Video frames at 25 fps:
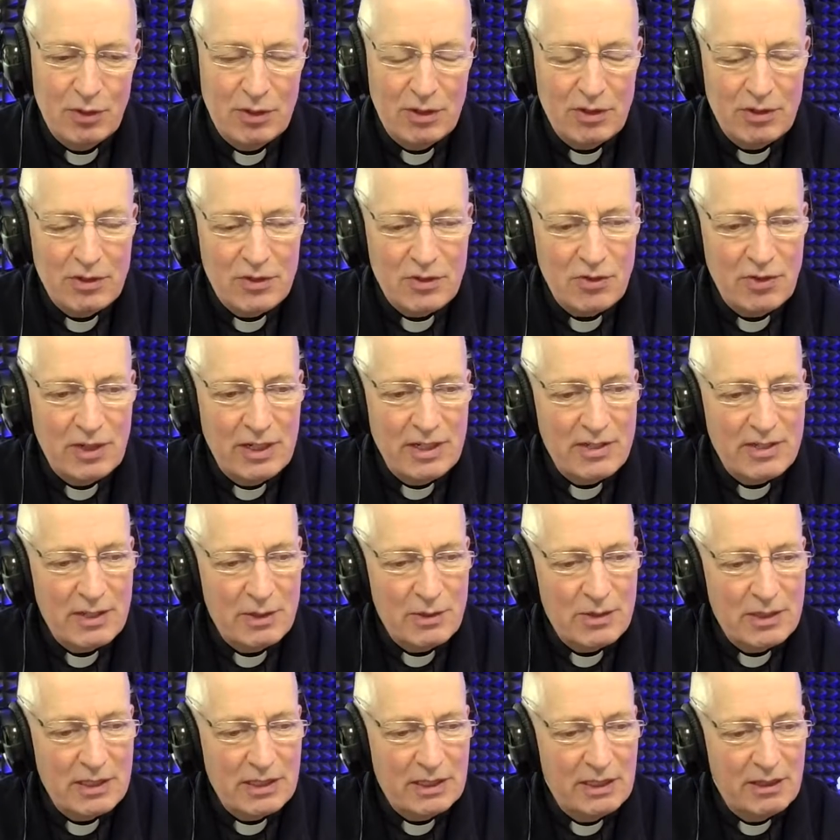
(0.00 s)
of those strands I
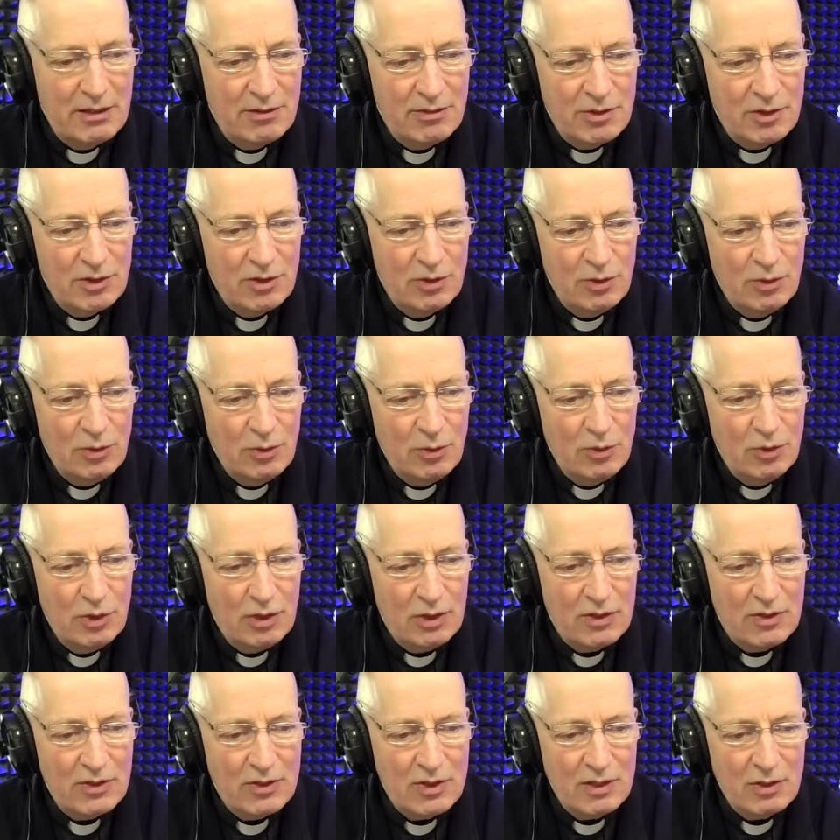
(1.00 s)
was thinking of too
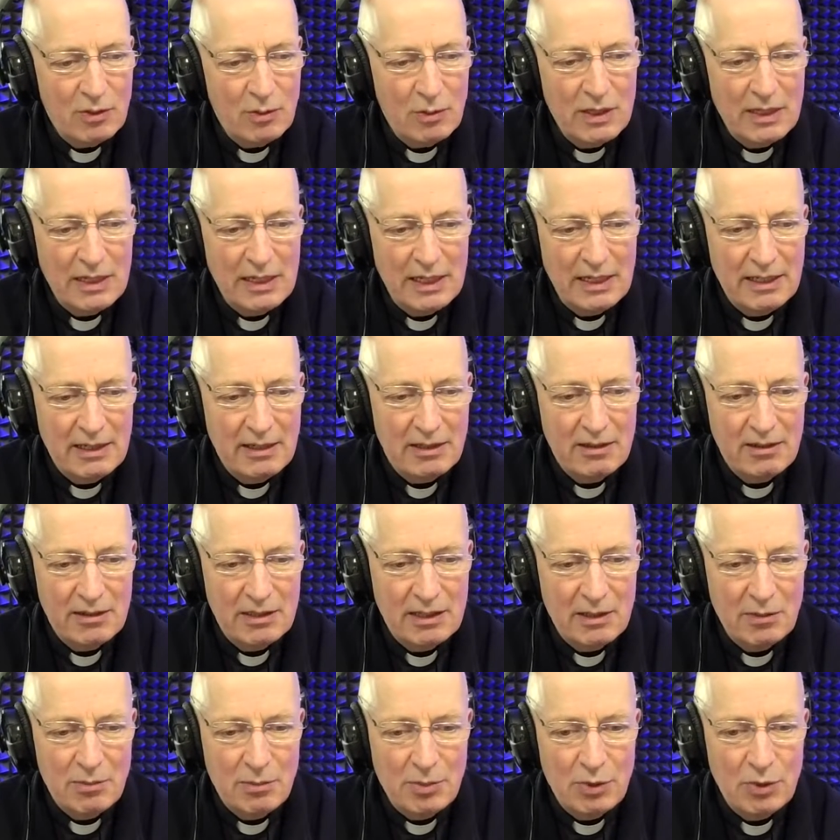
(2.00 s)
are certainly we had our
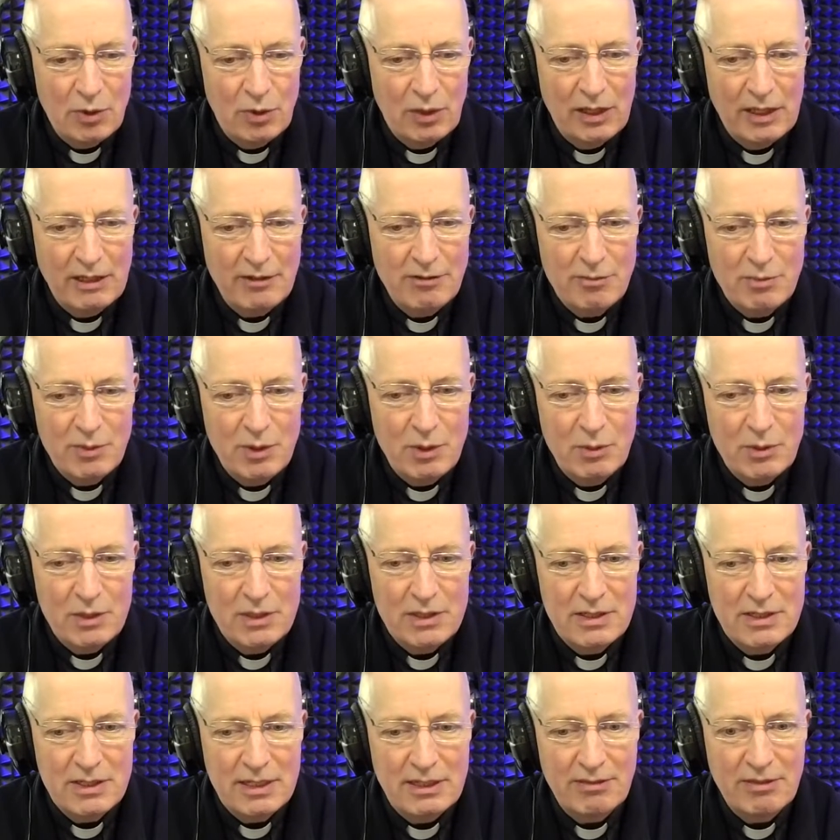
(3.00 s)
little pro-life
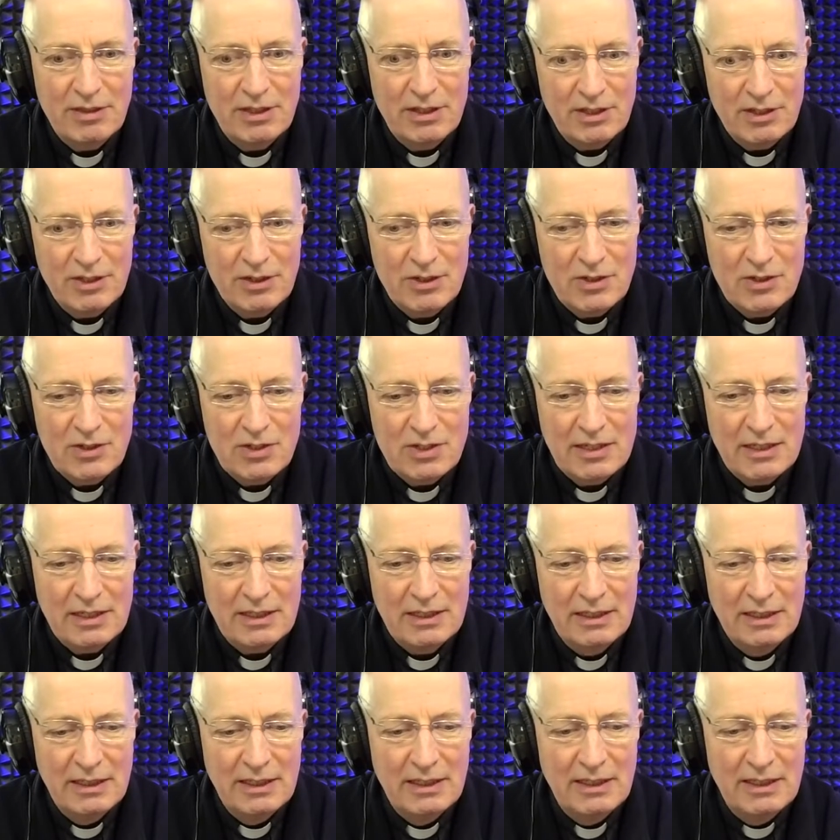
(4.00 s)
moment every
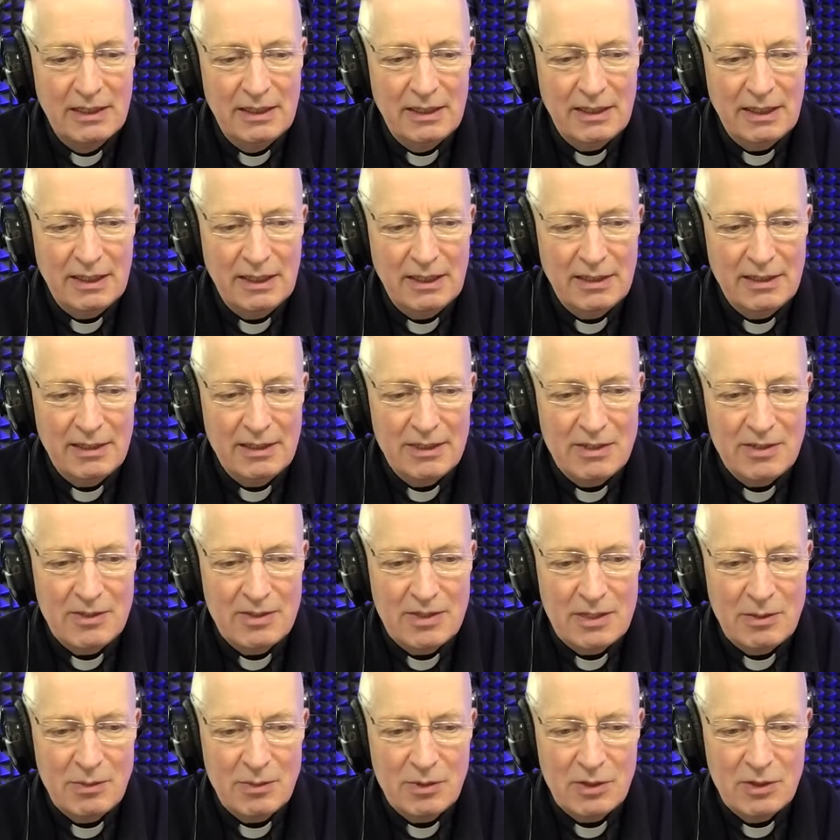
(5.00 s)
Thursday, and it
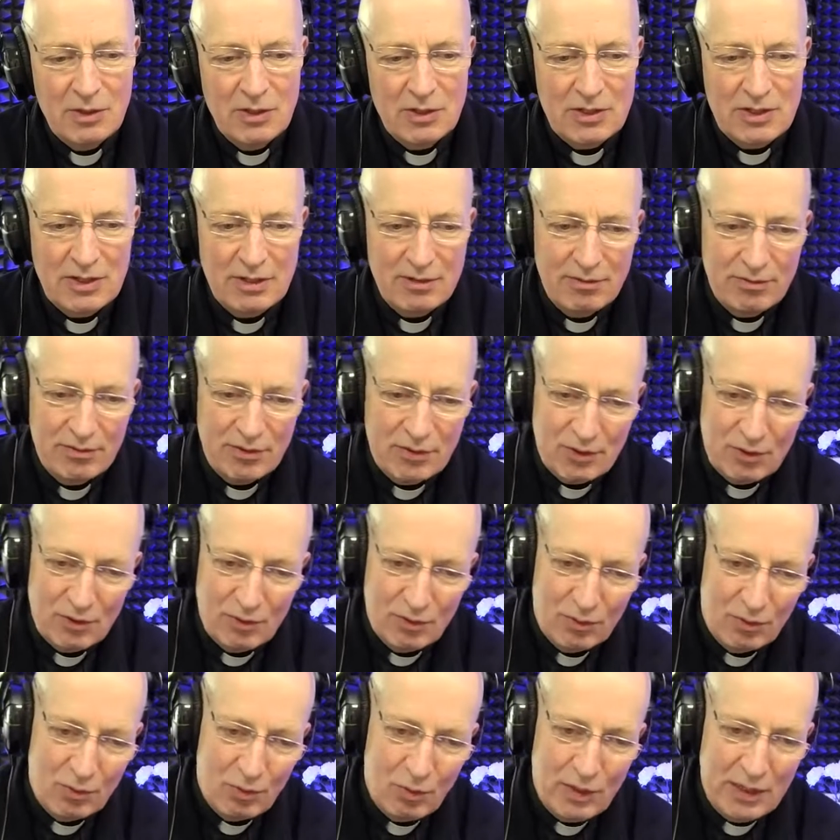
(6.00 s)
seems to just have sort
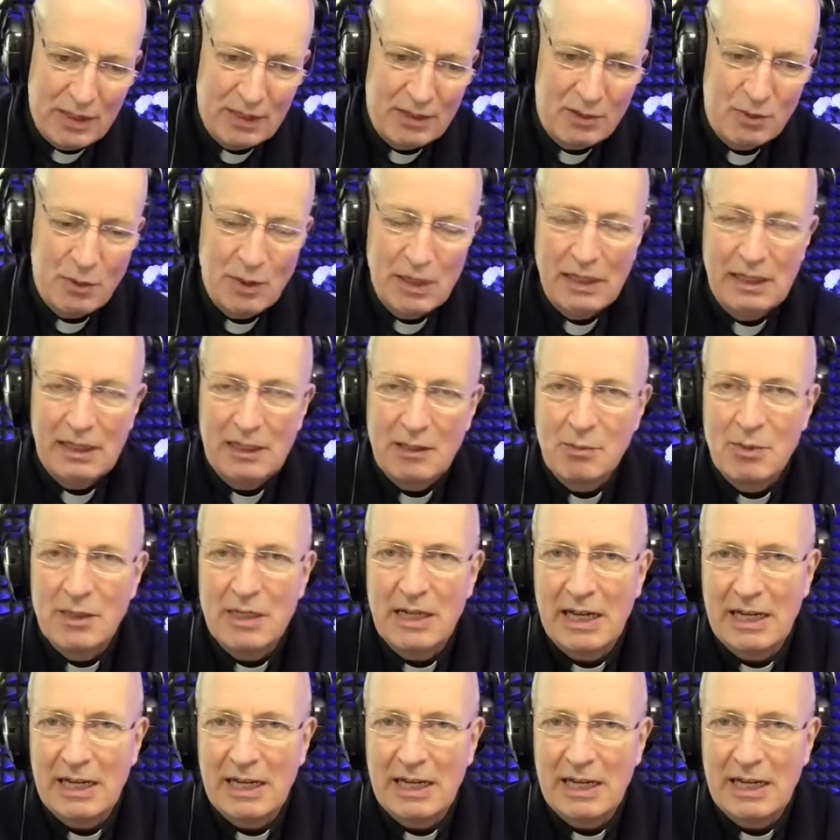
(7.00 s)
of waned away a little bit.